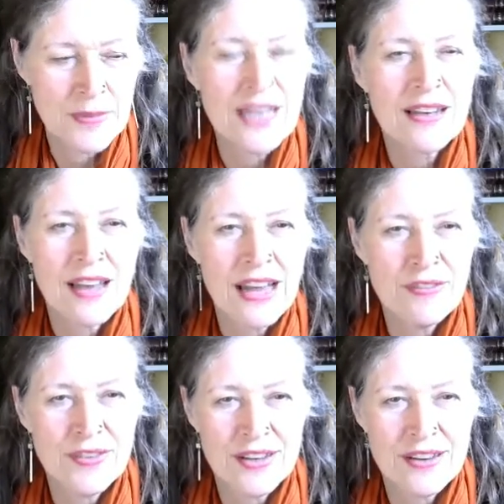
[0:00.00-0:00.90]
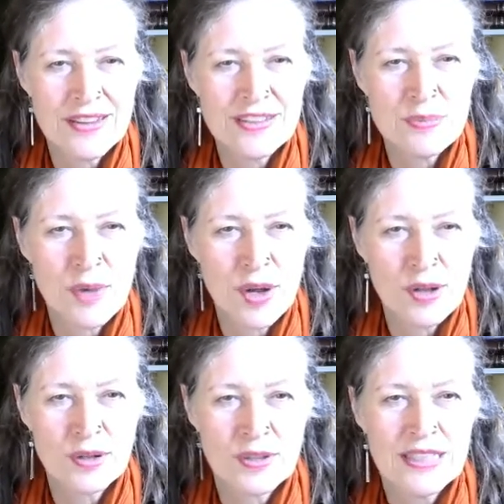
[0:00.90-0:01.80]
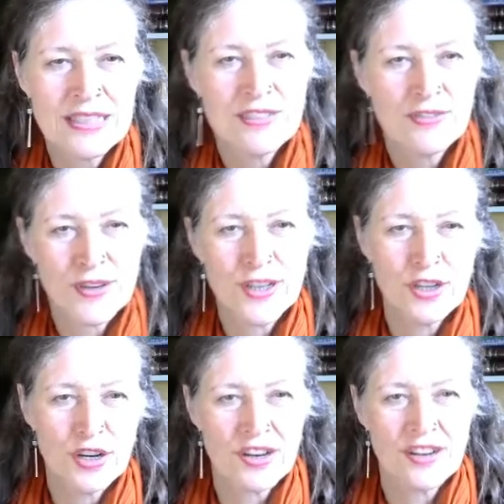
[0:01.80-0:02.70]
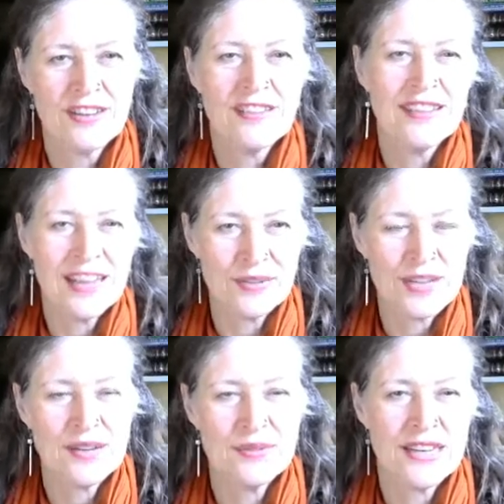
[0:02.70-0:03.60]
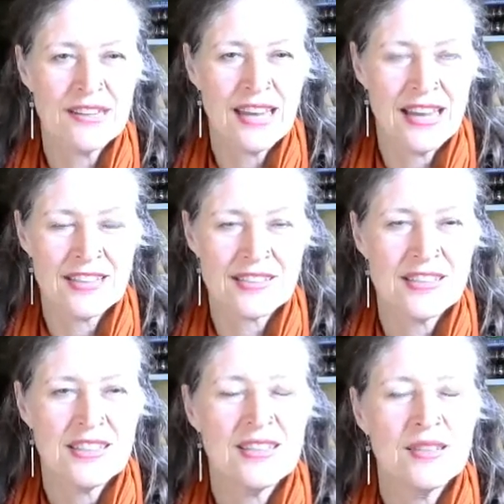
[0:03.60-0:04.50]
enliven a small front yard downtown Dundas,